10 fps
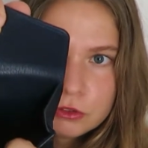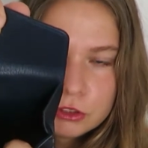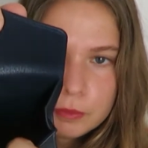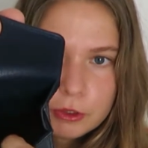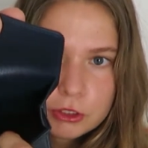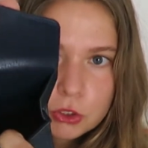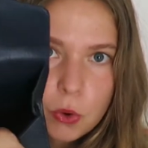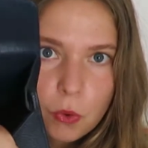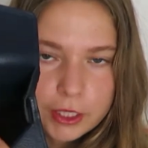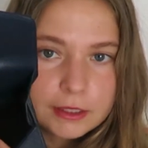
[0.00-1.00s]
to put
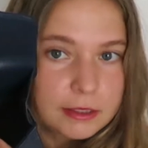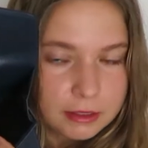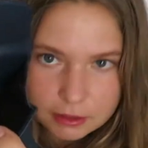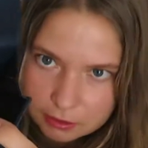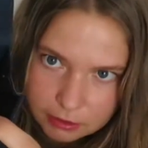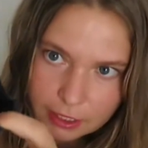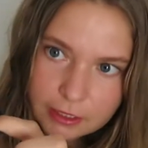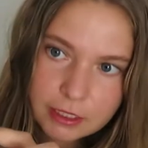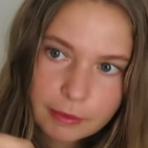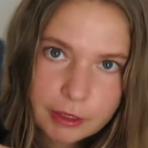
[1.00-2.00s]
coins in,
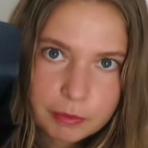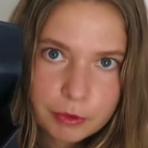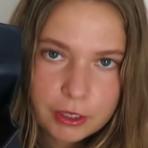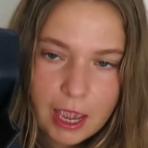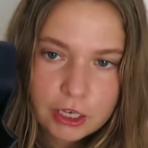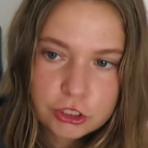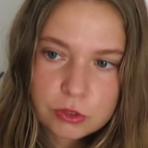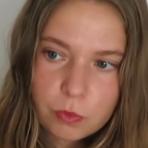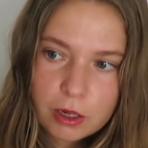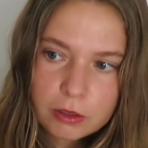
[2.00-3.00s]
and I'm gonna put cash
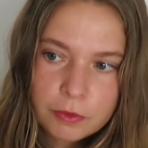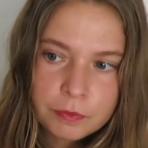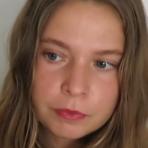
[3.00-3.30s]
as well.